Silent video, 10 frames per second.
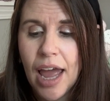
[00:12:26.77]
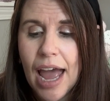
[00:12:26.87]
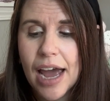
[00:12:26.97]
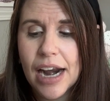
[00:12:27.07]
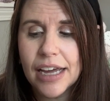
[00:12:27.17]

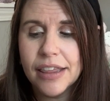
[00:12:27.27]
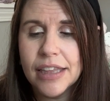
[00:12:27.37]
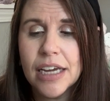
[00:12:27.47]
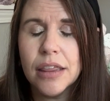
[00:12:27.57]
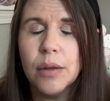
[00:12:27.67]
And I
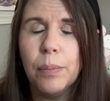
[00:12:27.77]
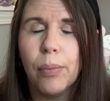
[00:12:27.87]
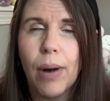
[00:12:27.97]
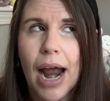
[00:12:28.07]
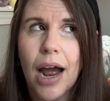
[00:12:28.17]
think the
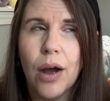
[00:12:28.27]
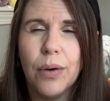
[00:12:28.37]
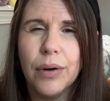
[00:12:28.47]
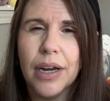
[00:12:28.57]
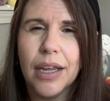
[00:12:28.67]

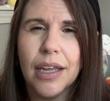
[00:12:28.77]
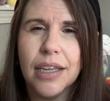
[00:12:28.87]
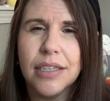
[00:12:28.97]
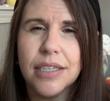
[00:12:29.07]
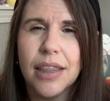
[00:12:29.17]
brown
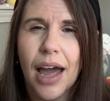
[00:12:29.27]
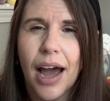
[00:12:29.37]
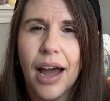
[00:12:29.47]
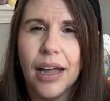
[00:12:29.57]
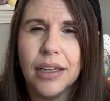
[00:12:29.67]
is
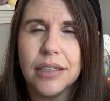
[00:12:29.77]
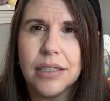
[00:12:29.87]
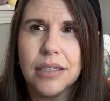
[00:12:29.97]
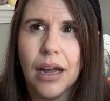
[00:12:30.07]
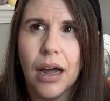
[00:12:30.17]
that
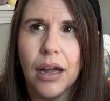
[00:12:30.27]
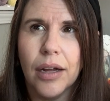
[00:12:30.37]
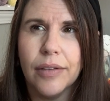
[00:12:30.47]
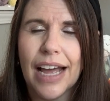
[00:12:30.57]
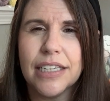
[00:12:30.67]

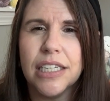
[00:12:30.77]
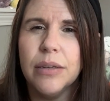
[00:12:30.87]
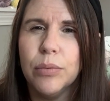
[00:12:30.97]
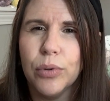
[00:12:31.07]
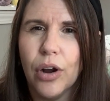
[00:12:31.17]

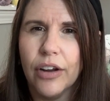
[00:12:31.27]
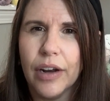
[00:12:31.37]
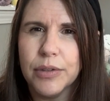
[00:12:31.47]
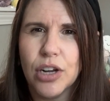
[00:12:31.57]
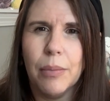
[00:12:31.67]
Temu yarn that I
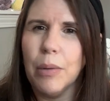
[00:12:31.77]
was talking about.